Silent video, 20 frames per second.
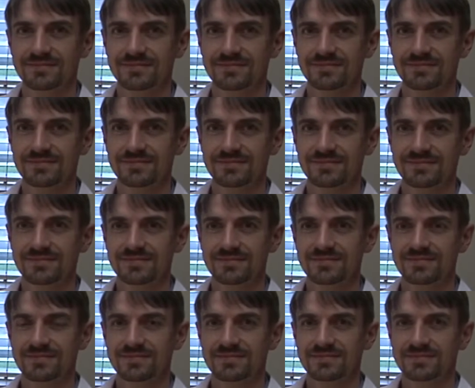
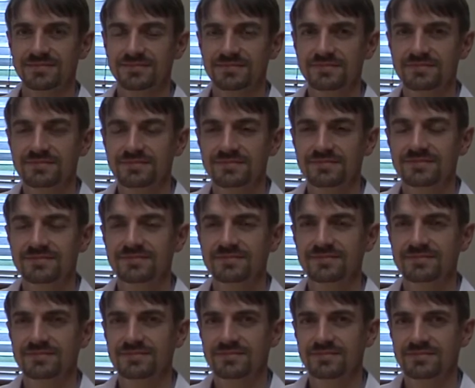
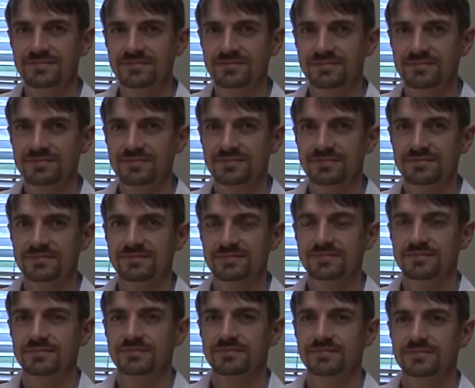
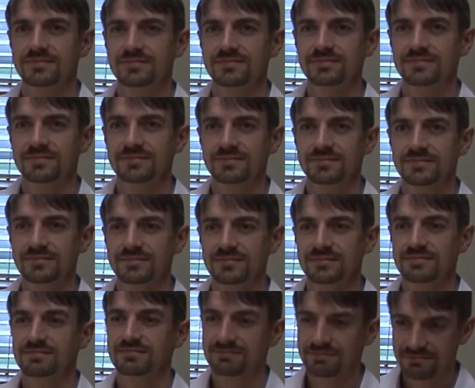
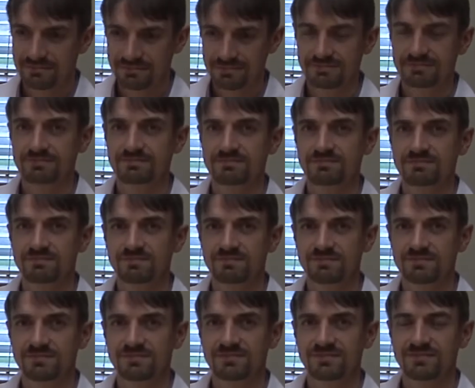
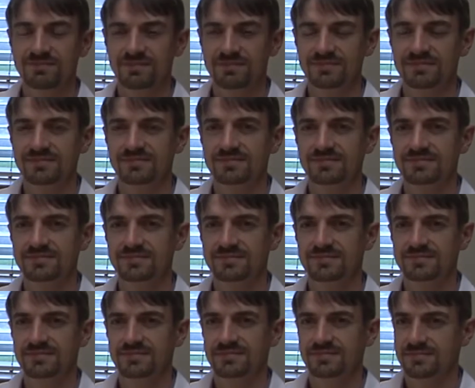
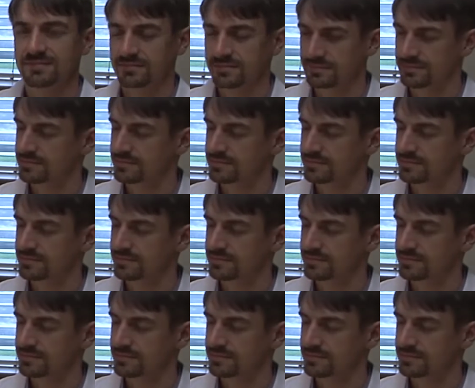The person shown says nothing.